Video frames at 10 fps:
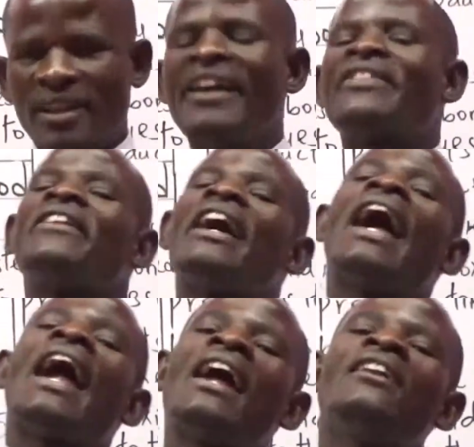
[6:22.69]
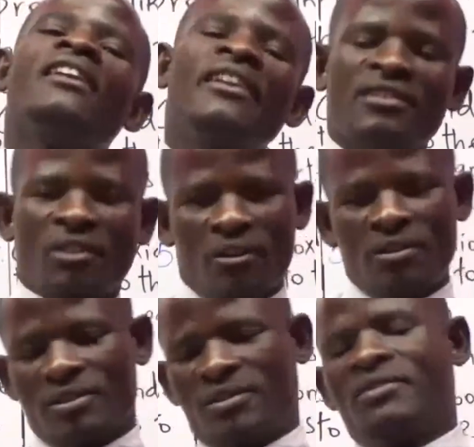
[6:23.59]
Then the end
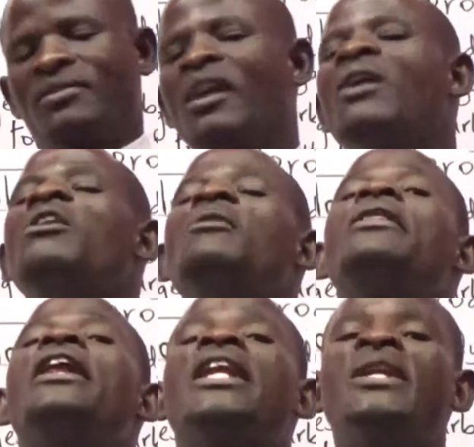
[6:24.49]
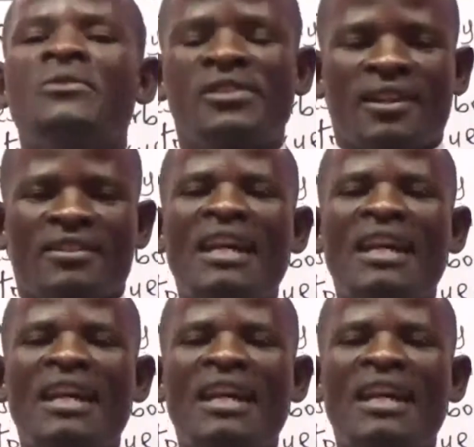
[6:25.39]
result will be the nutrients